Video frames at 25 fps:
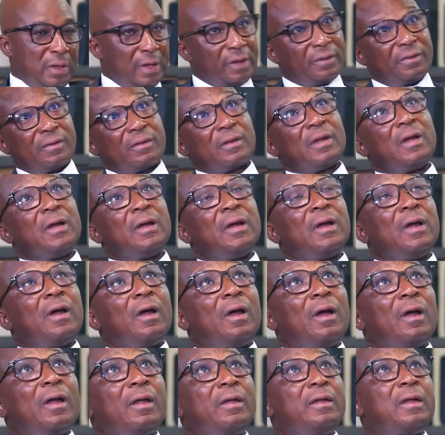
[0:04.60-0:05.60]
Yes.
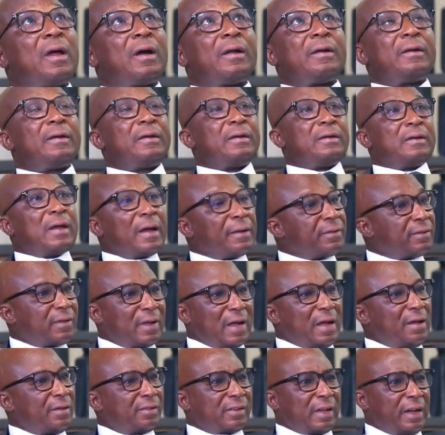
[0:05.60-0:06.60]
Yeah,
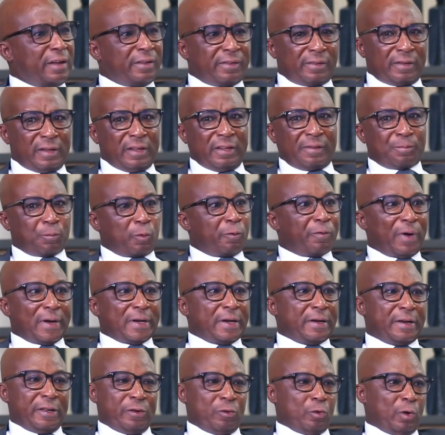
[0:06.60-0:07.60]
that answer is
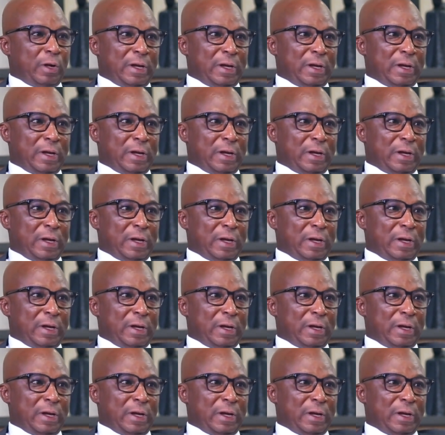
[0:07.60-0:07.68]
provided in